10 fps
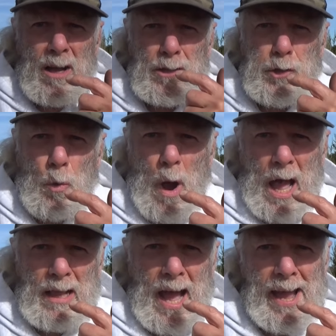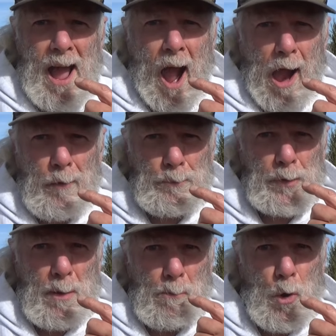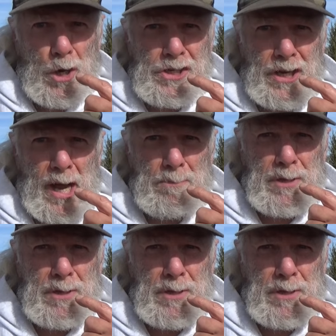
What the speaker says: So while I moisten up